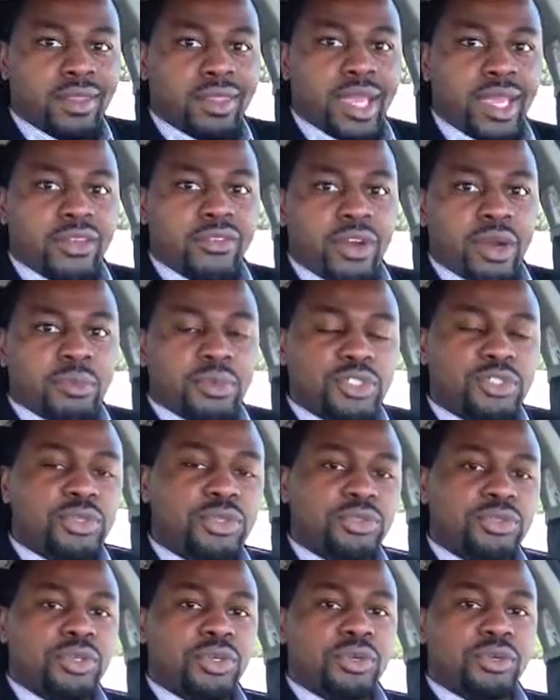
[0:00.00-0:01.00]
Thank you very much for
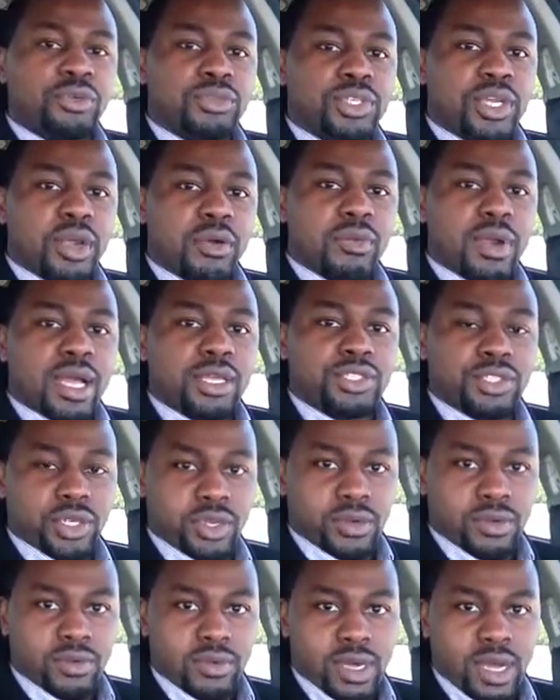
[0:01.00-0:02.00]
tuning to the Uche Orai
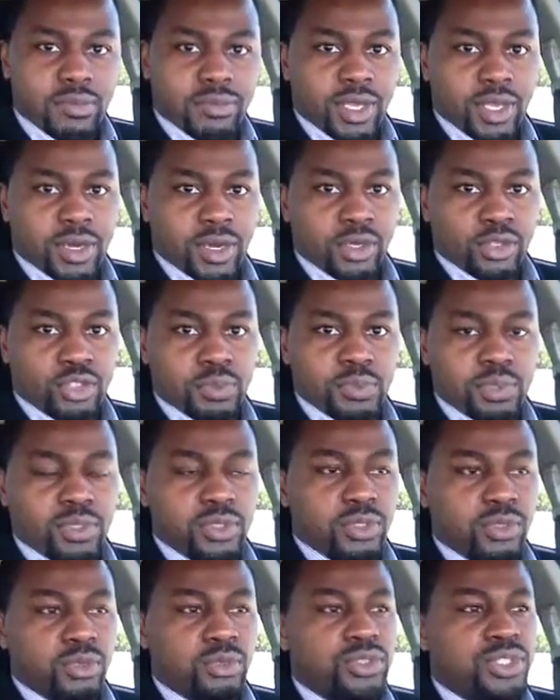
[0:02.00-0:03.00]
Show. I'm your host,
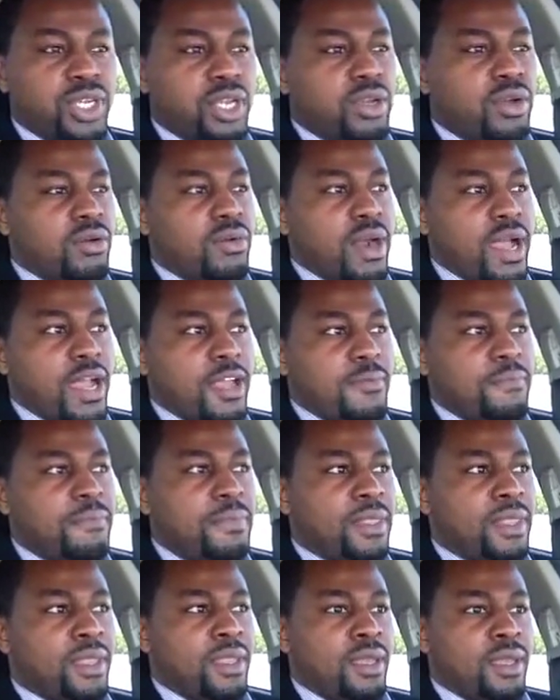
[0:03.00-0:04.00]
Mr. Uche Orai.
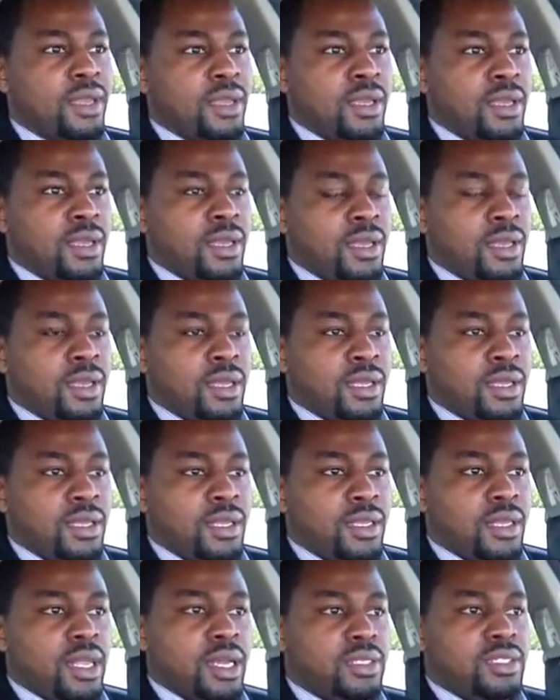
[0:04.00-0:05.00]

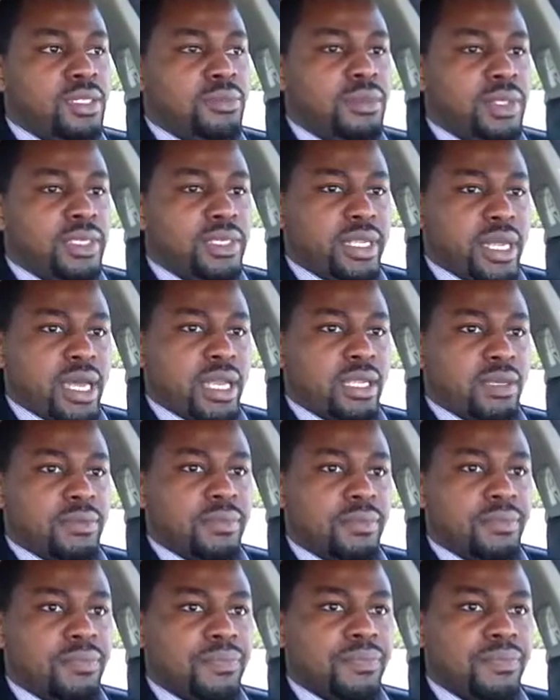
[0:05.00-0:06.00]
Nelson Mandela
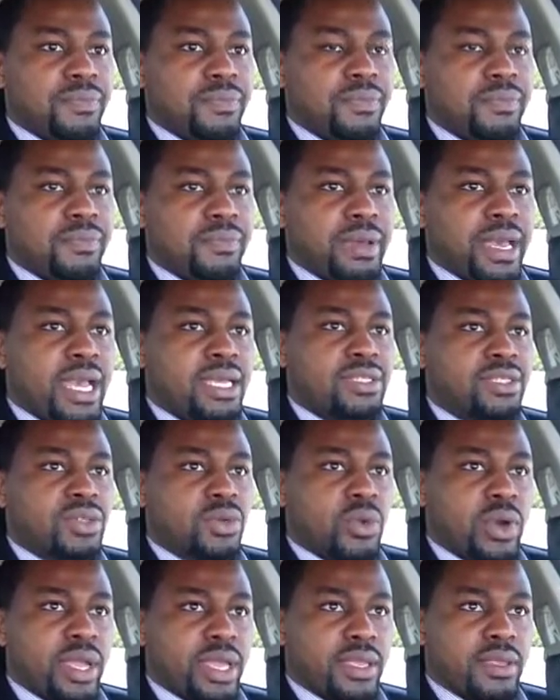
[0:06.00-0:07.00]
passed
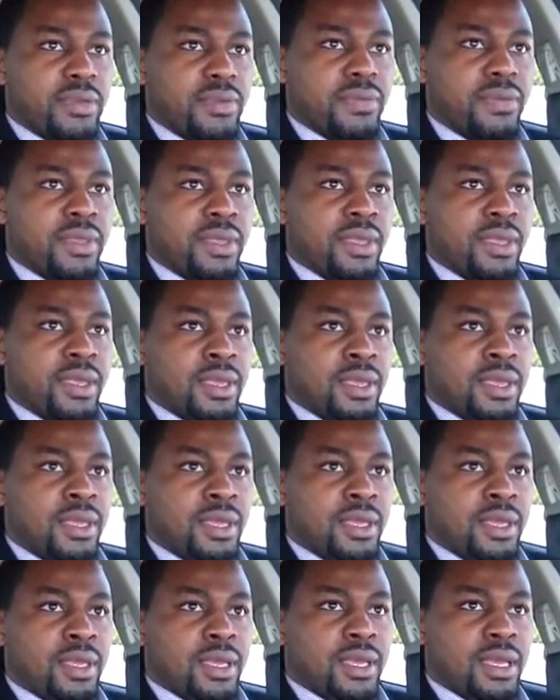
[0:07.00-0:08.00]
away.
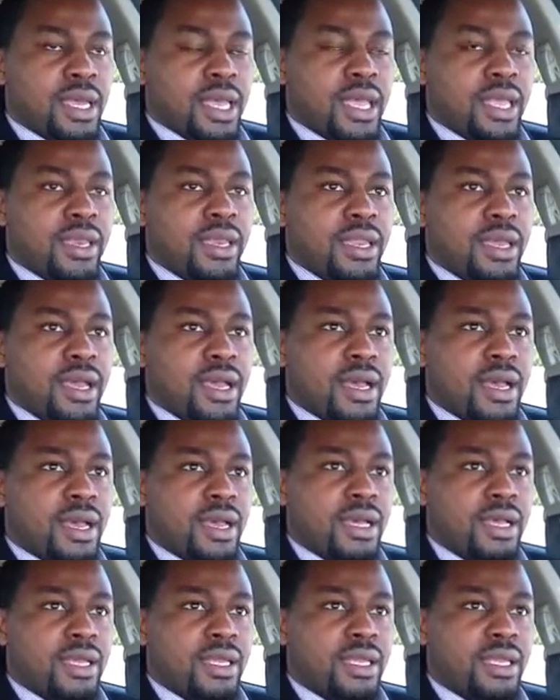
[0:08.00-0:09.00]
And,
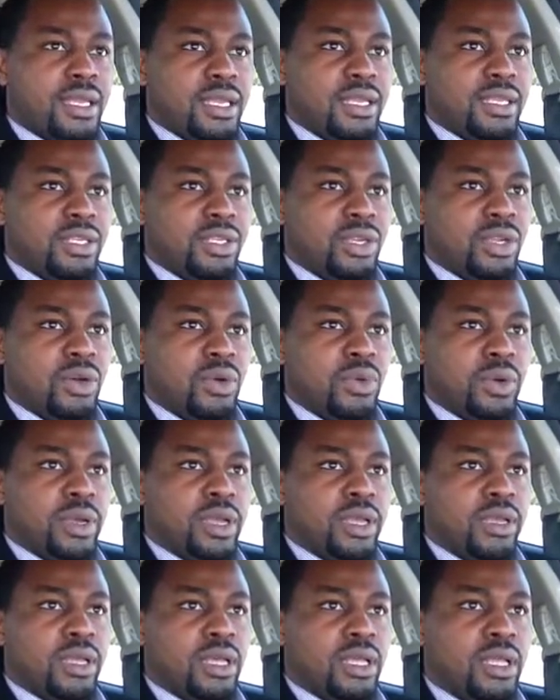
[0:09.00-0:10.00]
a
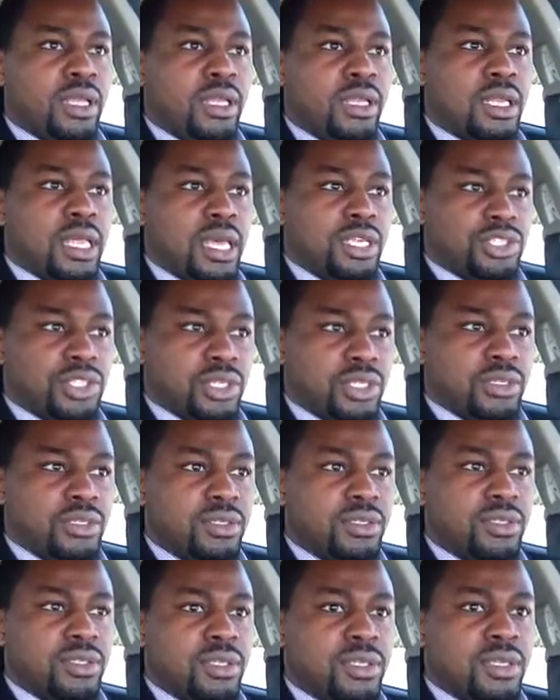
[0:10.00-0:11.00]
legend
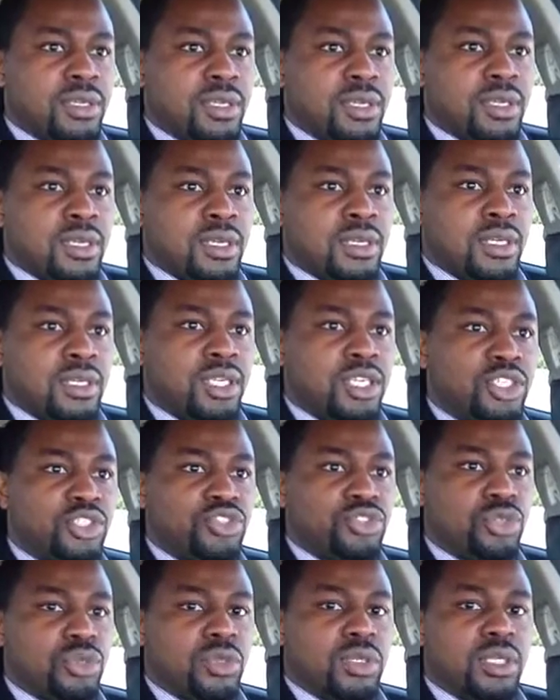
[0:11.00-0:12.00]

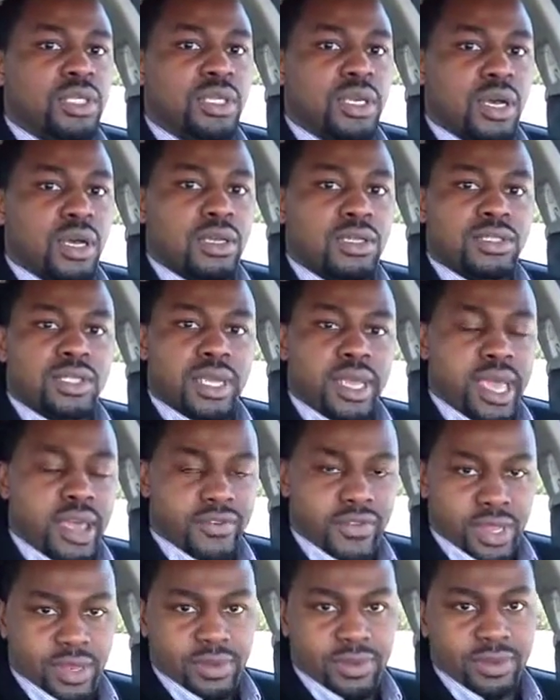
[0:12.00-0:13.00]
is truly gone to
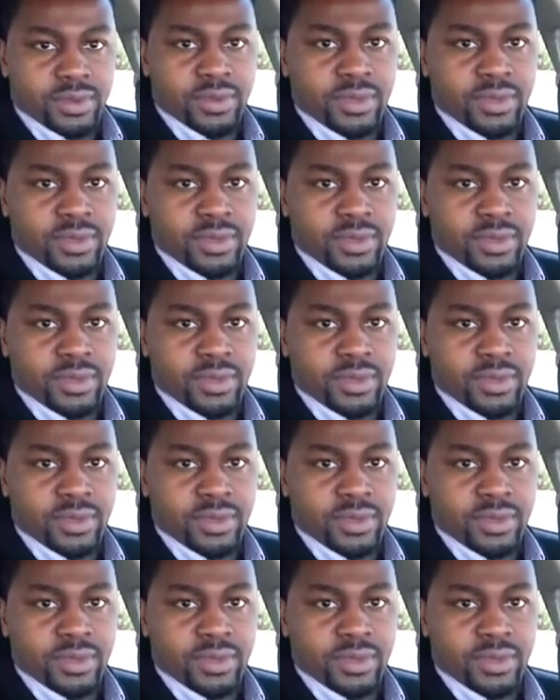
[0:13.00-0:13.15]
heaven.